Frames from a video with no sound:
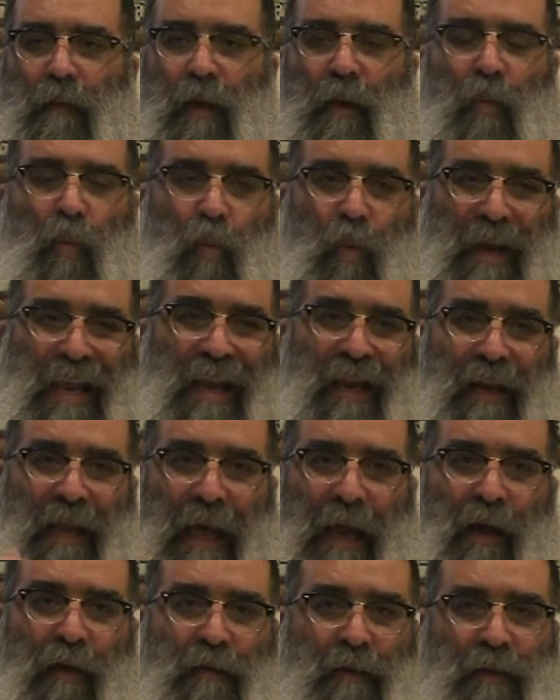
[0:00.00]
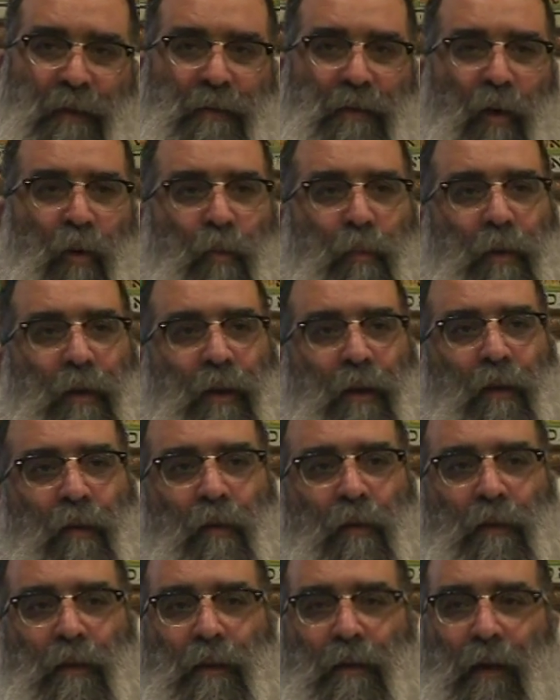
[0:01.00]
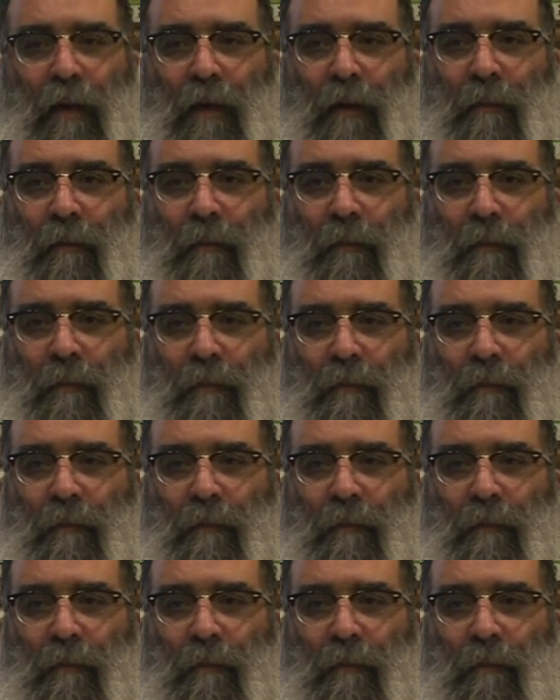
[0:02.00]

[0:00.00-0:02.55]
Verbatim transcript: And we allow this opening all the time.